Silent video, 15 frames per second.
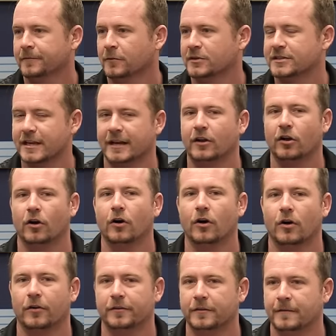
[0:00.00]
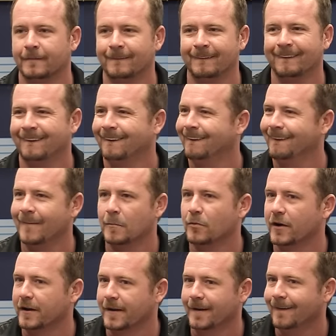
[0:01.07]
What's that called,
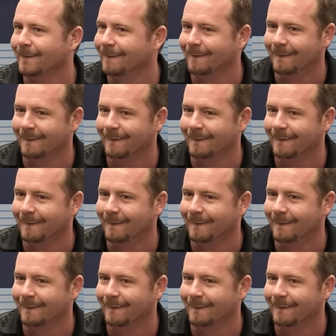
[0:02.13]
Britton?